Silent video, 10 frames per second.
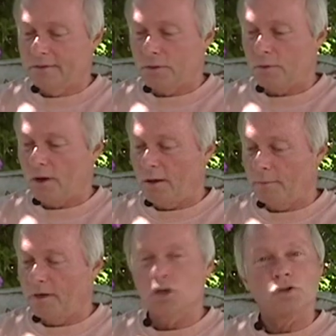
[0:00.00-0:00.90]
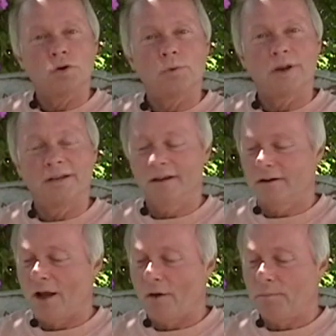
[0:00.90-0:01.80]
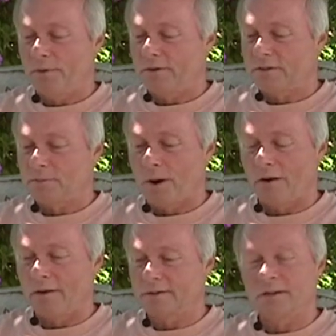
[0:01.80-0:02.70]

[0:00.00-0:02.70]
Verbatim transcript: So uh, I'm going to show you what I did or how I put these spiderlings